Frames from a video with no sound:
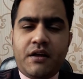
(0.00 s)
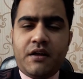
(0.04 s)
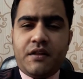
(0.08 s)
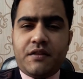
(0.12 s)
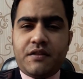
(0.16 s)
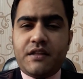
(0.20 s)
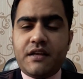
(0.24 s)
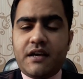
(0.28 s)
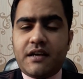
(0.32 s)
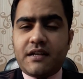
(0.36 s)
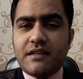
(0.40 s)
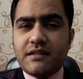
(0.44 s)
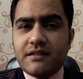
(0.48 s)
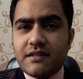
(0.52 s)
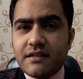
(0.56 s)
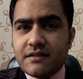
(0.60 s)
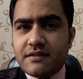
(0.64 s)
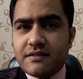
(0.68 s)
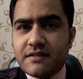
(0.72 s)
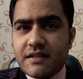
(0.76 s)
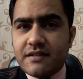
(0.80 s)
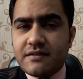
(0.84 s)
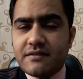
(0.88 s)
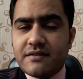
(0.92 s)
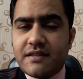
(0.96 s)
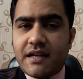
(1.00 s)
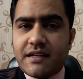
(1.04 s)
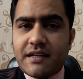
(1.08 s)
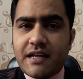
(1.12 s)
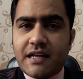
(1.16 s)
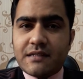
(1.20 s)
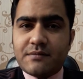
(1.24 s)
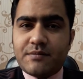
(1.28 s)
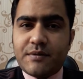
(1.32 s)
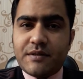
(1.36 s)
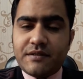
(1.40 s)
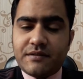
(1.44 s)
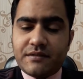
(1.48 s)
The another change that has
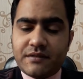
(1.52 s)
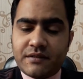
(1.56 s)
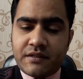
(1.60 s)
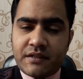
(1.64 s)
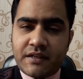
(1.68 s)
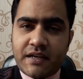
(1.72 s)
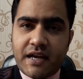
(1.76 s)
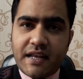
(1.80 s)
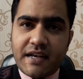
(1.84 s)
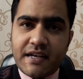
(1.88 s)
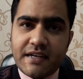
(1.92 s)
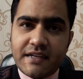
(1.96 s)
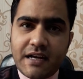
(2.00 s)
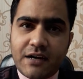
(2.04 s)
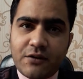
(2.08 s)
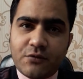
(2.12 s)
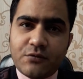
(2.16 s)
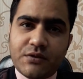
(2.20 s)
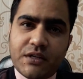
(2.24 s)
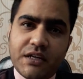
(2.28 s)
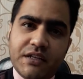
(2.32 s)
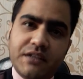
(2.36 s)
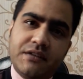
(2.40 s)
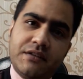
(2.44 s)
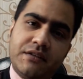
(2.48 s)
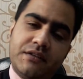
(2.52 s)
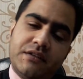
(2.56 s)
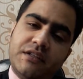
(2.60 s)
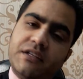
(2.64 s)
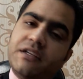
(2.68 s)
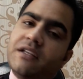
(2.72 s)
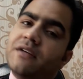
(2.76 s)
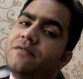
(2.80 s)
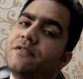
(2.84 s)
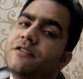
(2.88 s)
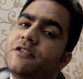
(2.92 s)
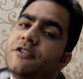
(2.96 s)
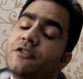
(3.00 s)
been carried out in the
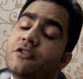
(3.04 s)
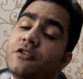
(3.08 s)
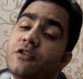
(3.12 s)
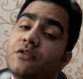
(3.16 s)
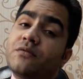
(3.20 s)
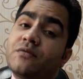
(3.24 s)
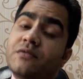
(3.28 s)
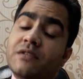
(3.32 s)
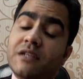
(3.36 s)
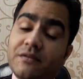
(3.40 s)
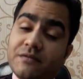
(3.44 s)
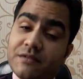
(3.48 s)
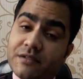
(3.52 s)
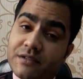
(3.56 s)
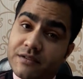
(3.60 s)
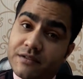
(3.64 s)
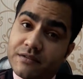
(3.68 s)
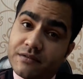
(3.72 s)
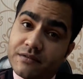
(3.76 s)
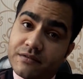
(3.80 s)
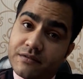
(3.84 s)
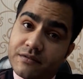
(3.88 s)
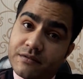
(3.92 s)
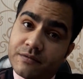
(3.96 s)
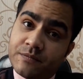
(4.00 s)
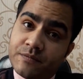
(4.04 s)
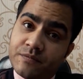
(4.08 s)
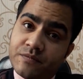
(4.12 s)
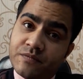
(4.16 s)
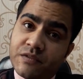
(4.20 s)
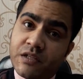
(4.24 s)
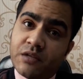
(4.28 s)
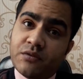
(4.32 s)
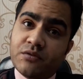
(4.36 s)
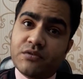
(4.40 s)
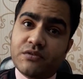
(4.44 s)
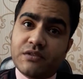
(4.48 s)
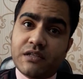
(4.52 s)
definition of services.
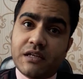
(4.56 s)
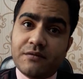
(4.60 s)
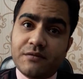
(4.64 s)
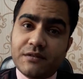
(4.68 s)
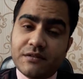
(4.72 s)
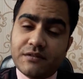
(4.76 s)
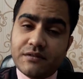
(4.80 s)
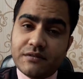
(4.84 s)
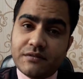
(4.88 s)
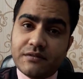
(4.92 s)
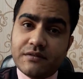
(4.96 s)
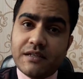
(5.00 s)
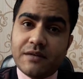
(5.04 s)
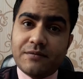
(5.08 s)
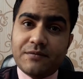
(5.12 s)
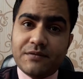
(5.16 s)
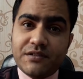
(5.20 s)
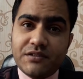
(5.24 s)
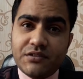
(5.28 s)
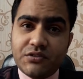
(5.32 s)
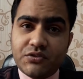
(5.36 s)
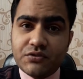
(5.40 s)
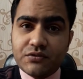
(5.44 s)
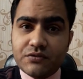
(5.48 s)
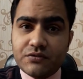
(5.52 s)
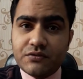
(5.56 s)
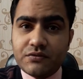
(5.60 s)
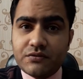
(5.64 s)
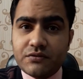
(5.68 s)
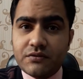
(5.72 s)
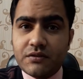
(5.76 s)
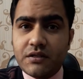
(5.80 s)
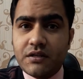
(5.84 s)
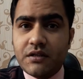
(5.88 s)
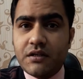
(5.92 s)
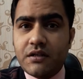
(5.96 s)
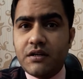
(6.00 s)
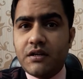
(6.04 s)
Now the services definition,
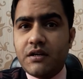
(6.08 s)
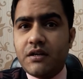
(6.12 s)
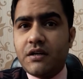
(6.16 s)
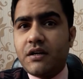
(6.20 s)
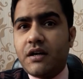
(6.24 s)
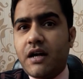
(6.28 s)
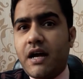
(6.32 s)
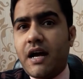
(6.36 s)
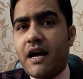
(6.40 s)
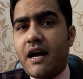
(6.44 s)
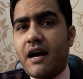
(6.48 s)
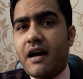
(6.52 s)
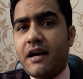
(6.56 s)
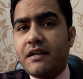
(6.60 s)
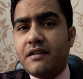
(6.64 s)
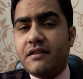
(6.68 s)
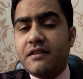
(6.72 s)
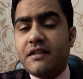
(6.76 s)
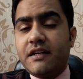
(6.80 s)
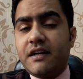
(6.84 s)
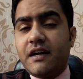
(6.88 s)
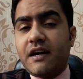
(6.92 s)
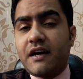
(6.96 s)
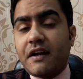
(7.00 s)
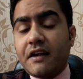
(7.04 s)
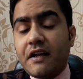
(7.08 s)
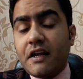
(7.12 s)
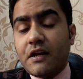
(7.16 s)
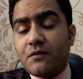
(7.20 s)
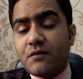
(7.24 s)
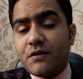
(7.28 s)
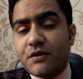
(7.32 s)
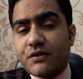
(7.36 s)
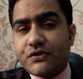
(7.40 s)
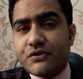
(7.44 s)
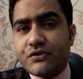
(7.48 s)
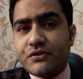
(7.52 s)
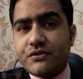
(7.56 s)
in the earlier
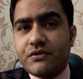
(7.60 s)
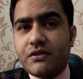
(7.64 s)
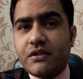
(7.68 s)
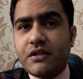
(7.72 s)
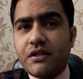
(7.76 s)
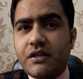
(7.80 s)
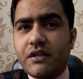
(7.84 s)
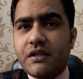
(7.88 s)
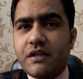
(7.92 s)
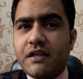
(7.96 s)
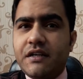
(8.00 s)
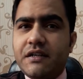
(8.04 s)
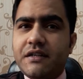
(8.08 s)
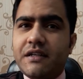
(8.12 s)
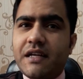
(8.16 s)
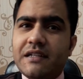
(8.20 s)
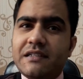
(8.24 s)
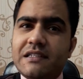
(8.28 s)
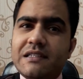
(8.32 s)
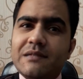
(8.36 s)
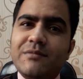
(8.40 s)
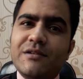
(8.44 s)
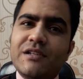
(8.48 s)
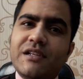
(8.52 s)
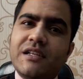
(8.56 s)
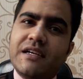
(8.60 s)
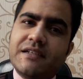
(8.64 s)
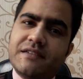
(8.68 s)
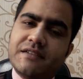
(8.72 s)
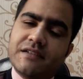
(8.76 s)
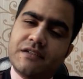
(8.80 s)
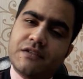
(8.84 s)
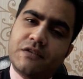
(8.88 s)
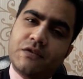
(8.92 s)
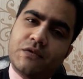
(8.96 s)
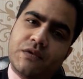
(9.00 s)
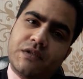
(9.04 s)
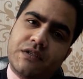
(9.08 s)
version, intangible
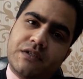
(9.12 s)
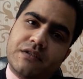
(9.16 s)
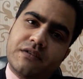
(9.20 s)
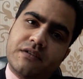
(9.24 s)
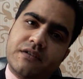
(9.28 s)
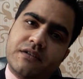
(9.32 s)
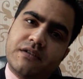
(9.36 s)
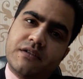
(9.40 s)
assets were